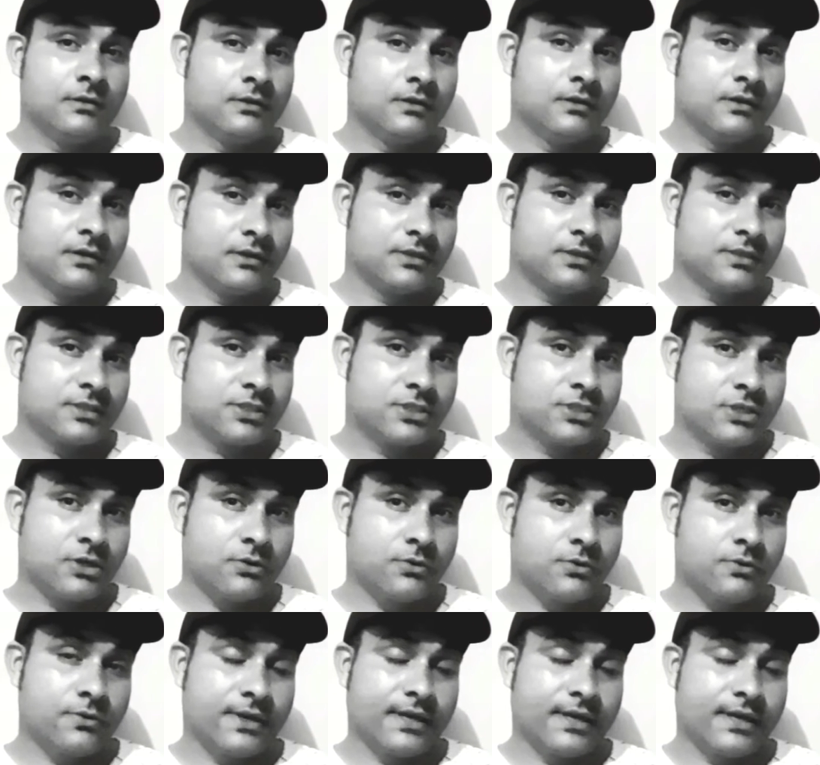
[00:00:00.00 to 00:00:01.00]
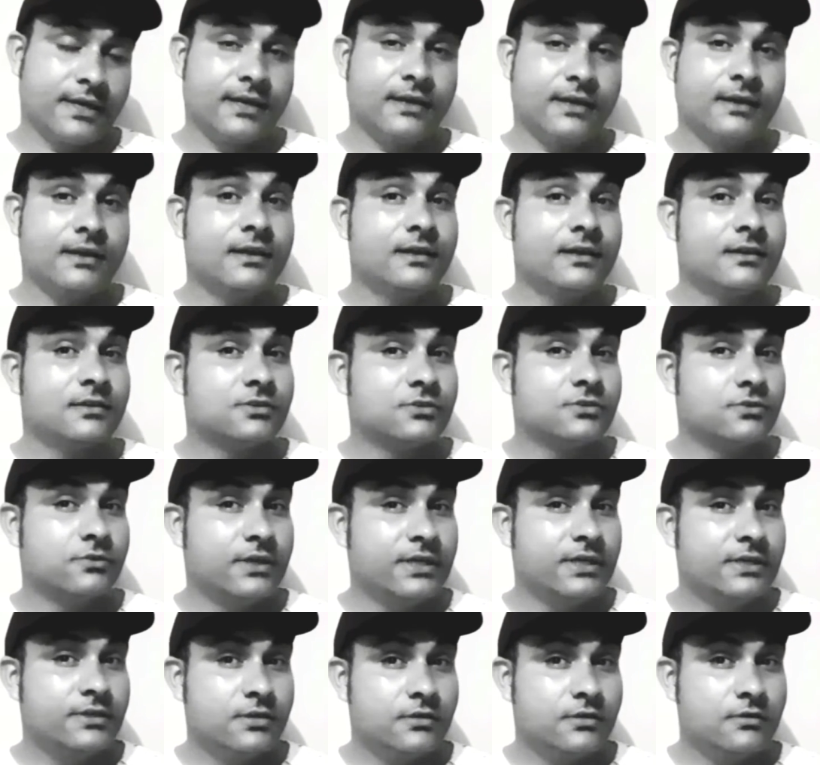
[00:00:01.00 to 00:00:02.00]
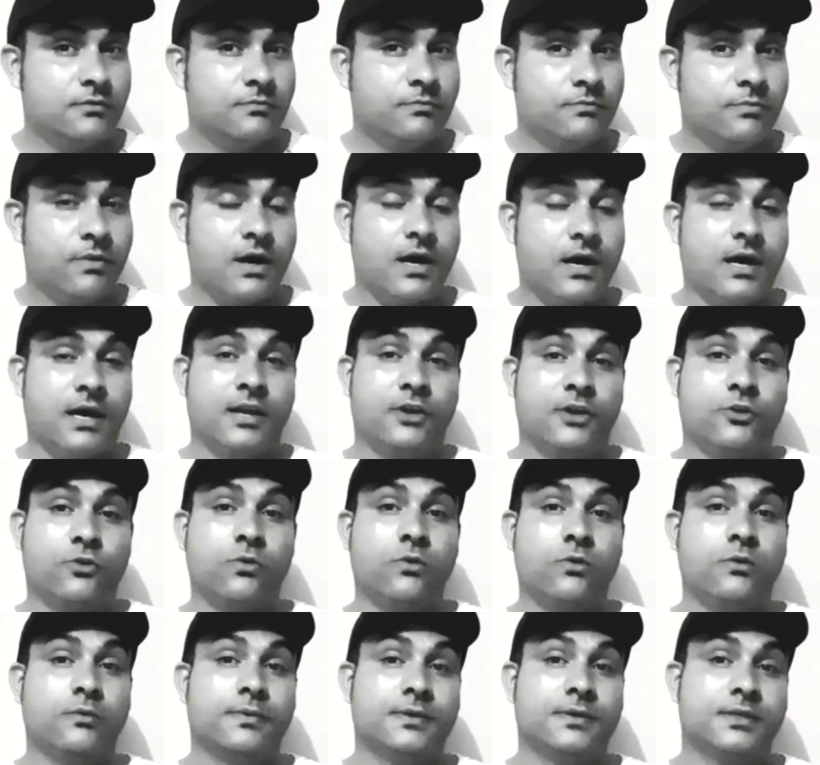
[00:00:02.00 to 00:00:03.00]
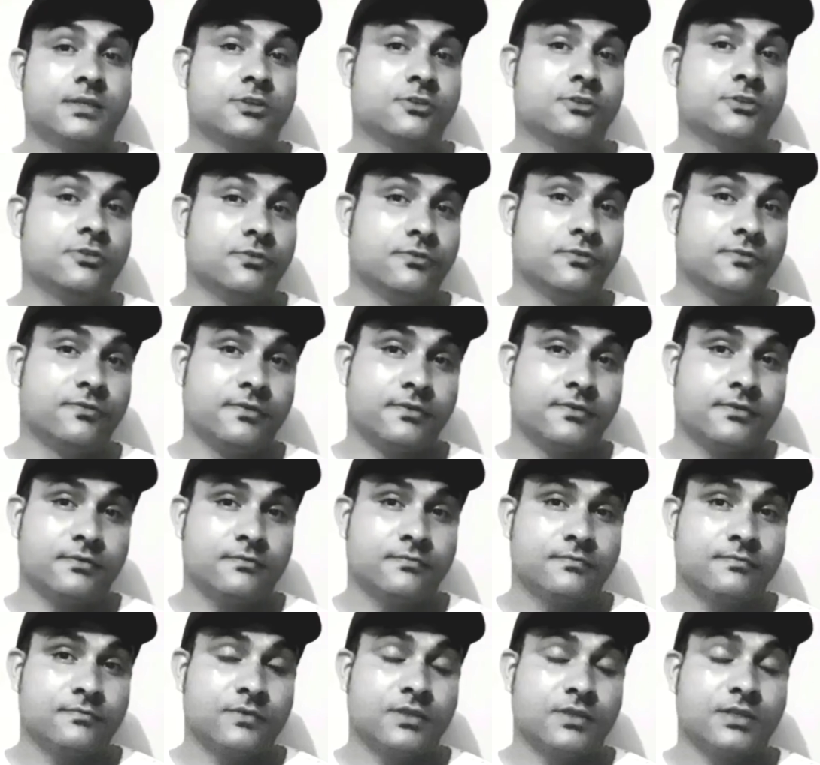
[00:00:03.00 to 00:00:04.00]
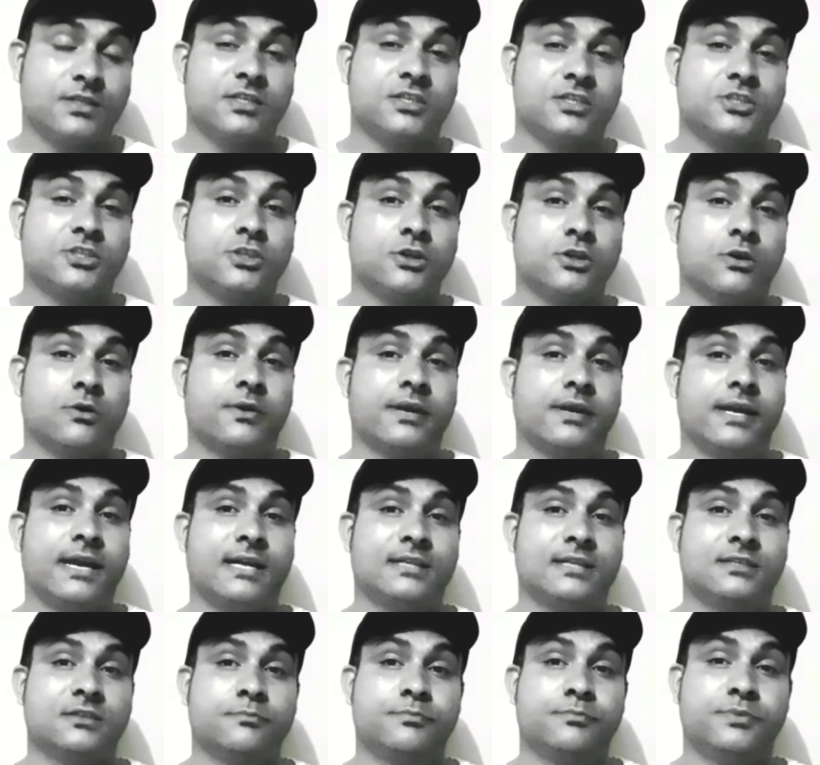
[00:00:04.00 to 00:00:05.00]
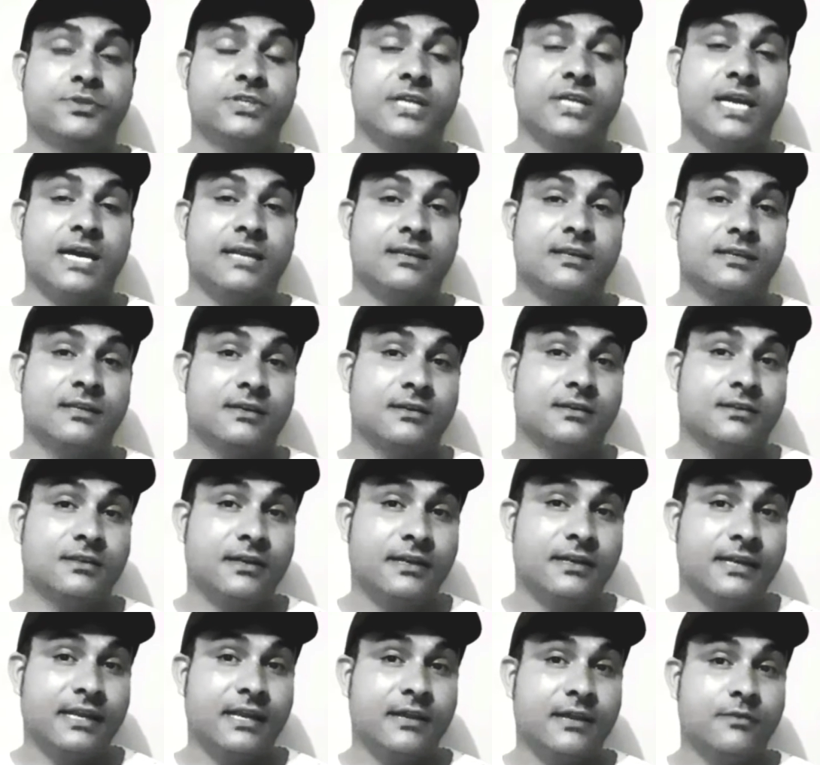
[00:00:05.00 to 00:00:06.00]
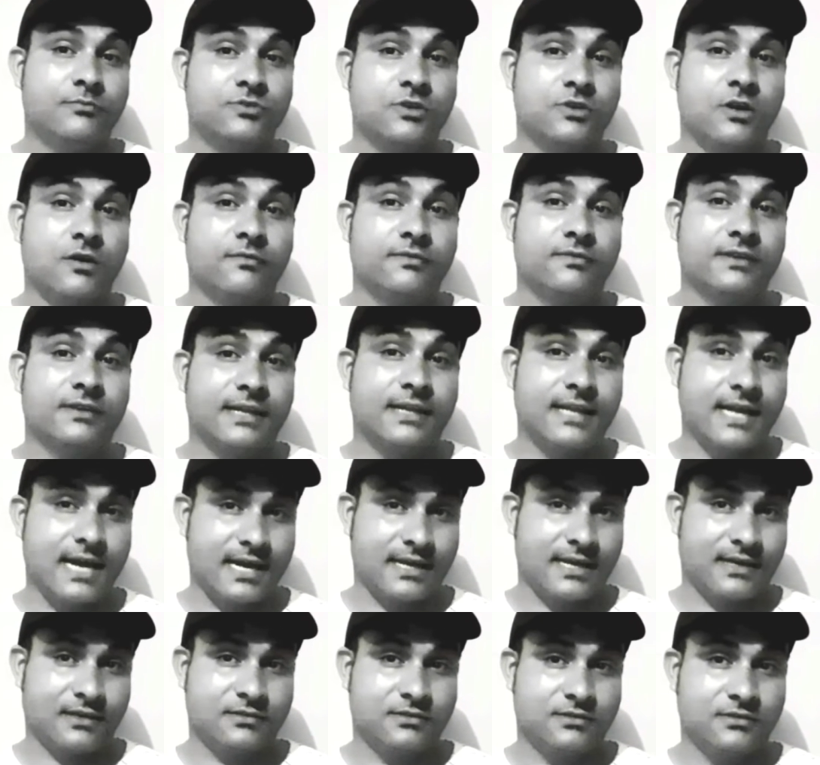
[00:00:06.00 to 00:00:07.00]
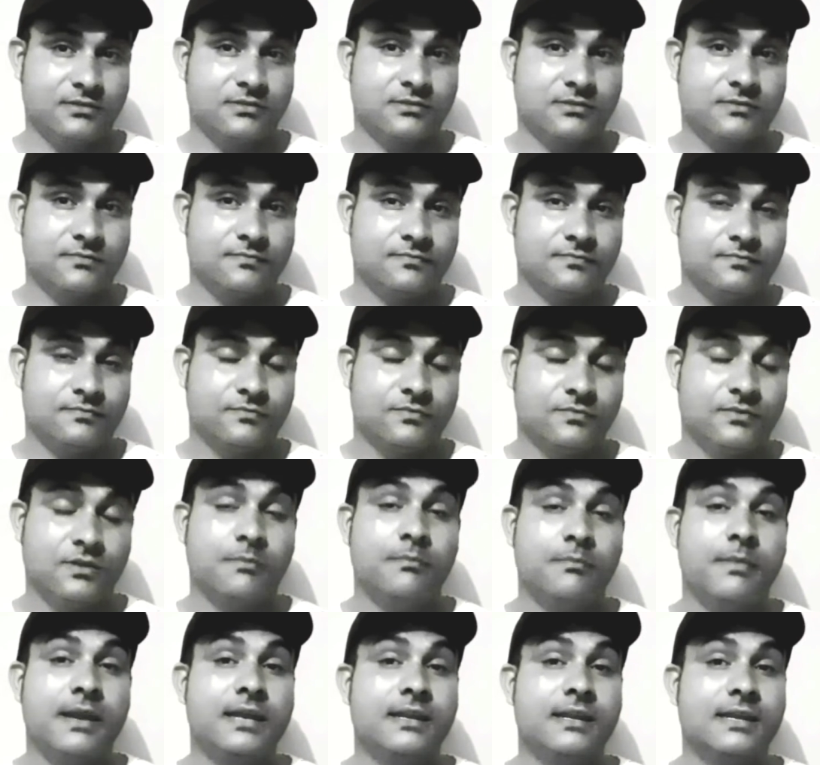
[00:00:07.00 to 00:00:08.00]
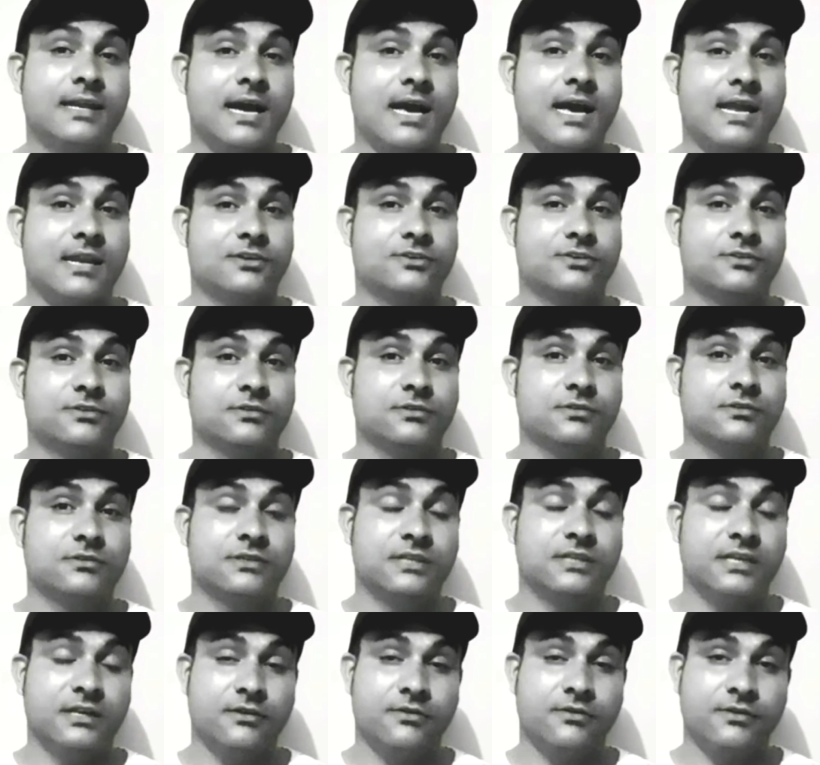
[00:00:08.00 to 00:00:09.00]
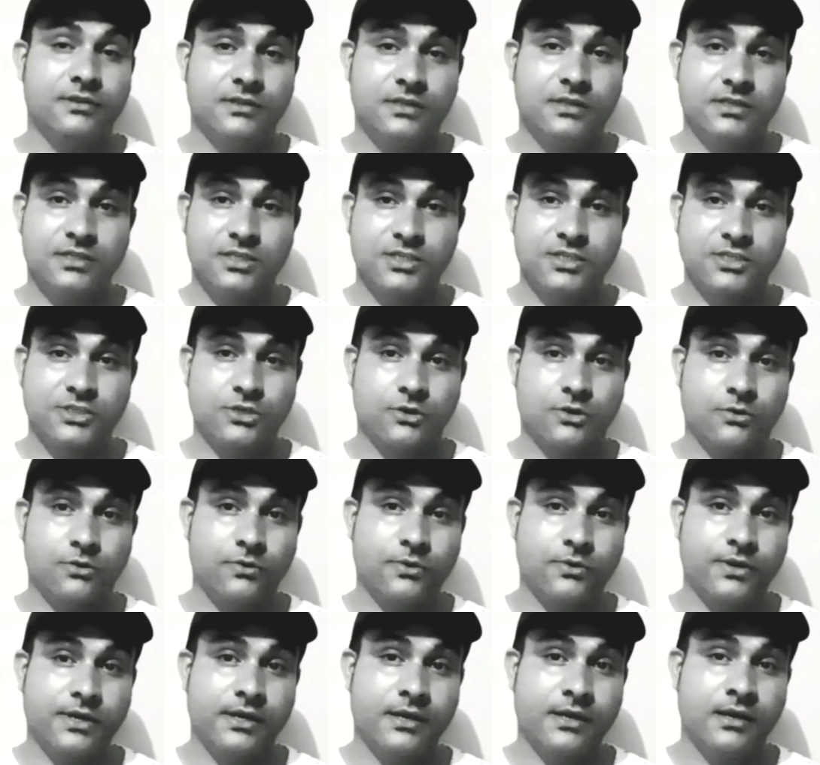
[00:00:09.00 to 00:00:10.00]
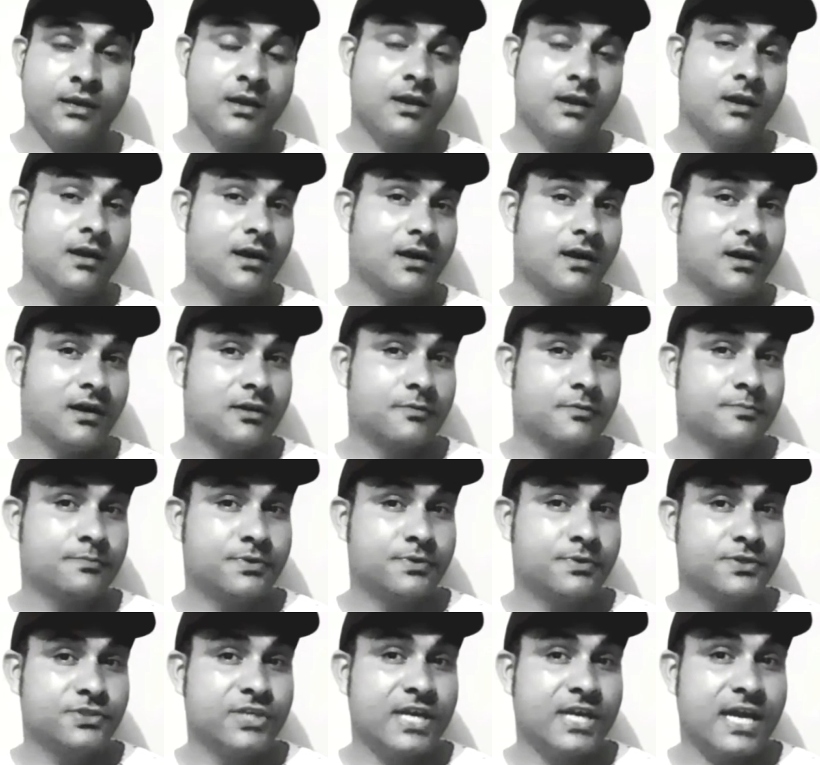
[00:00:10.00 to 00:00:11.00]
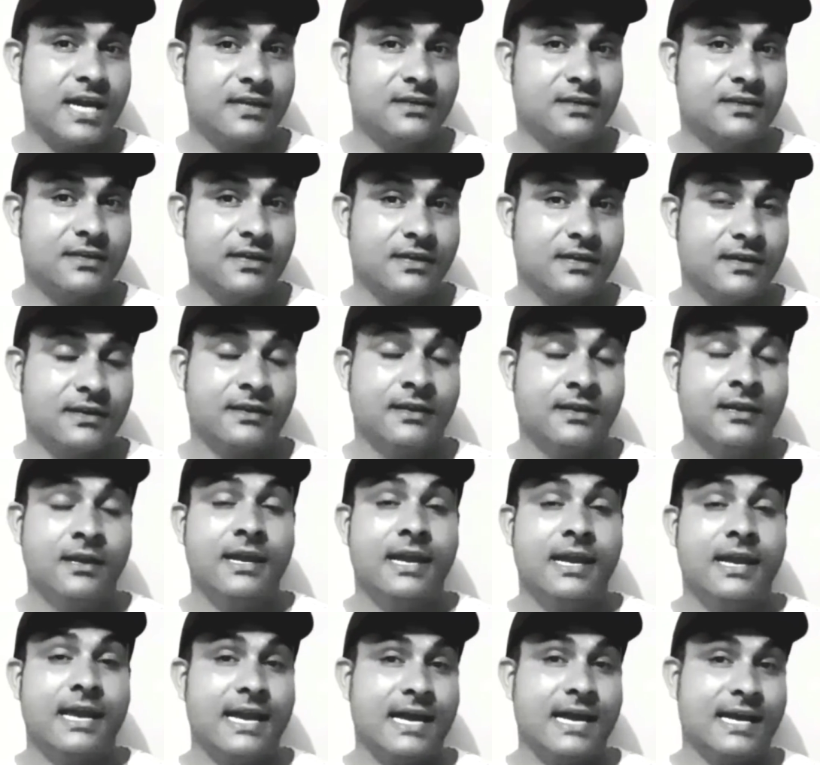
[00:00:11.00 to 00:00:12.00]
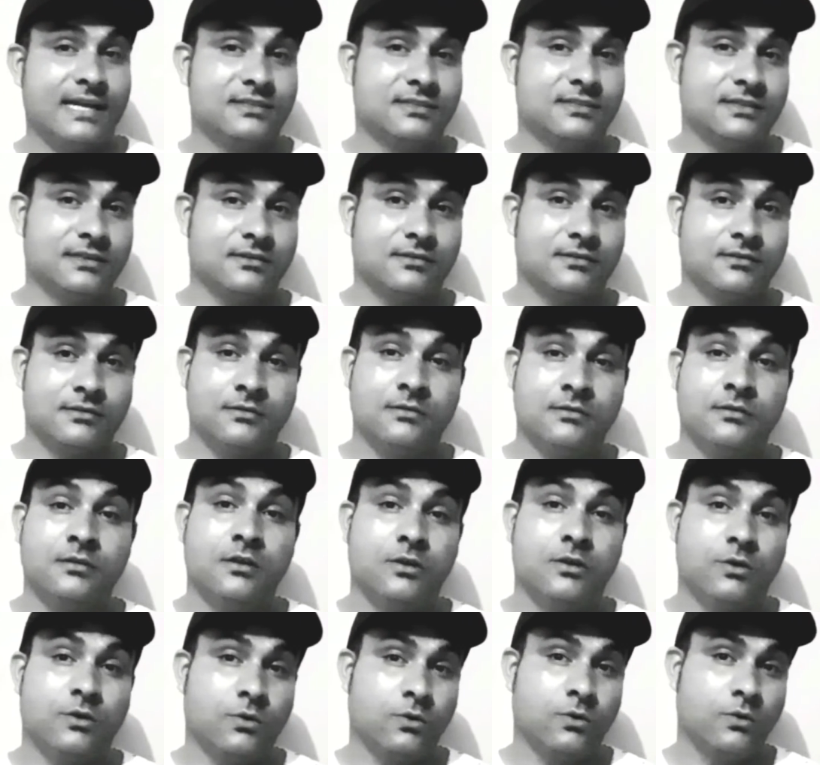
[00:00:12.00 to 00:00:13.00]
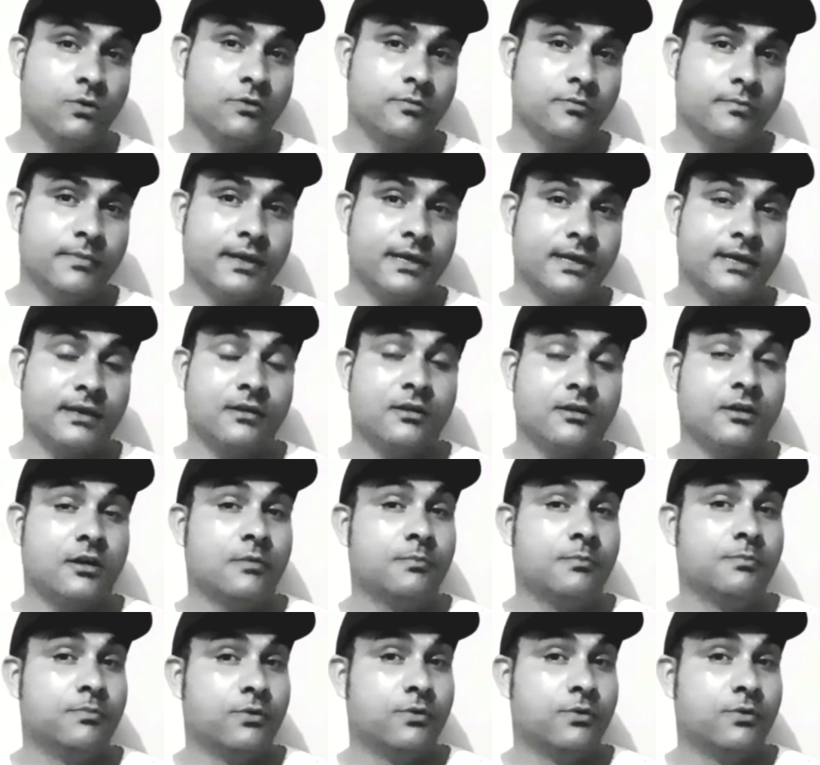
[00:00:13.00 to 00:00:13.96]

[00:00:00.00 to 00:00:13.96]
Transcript: The story is written by Robert Cole. This story hasn't presented the names of the characters. The main characters here in this story are presented as an old man, a